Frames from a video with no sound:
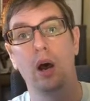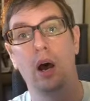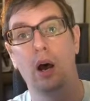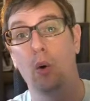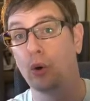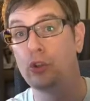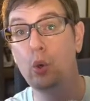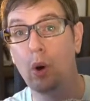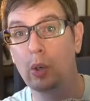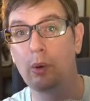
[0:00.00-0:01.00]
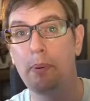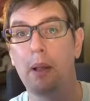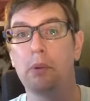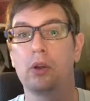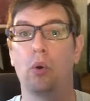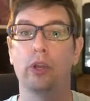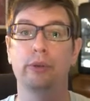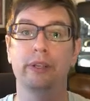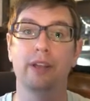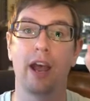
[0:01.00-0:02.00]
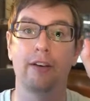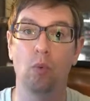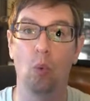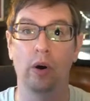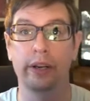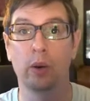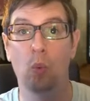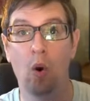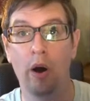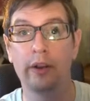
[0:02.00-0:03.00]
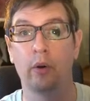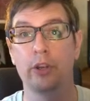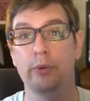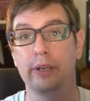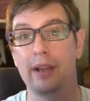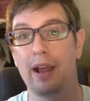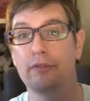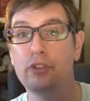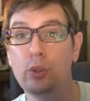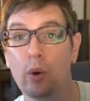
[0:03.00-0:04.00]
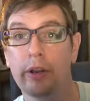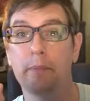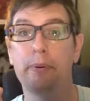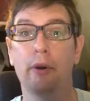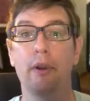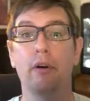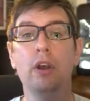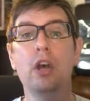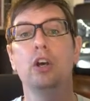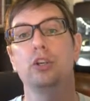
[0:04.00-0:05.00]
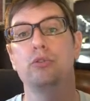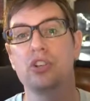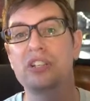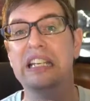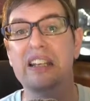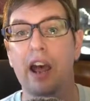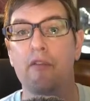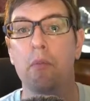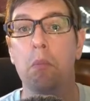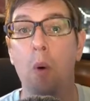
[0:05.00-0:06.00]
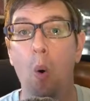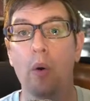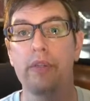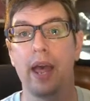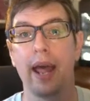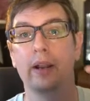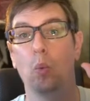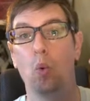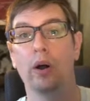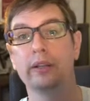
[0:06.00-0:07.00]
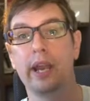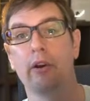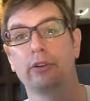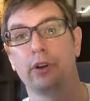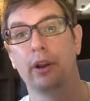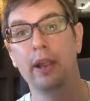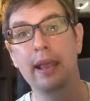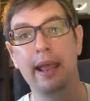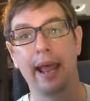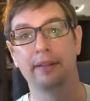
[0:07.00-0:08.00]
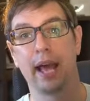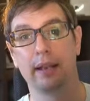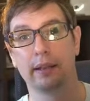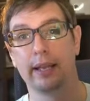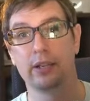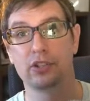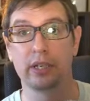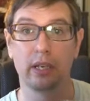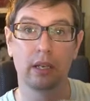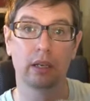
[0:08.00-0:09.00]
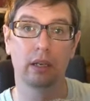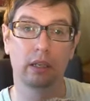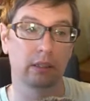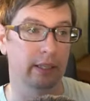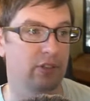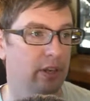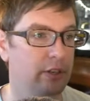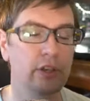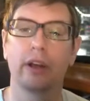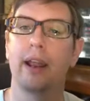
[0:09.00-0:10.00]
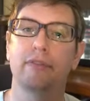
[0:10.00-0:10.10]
or 2 on Republic, or you need to have 1 and 1, or you need to have 2 on Imperial. You just need to have more than one character, and that legacy clicks in. You're gonna have to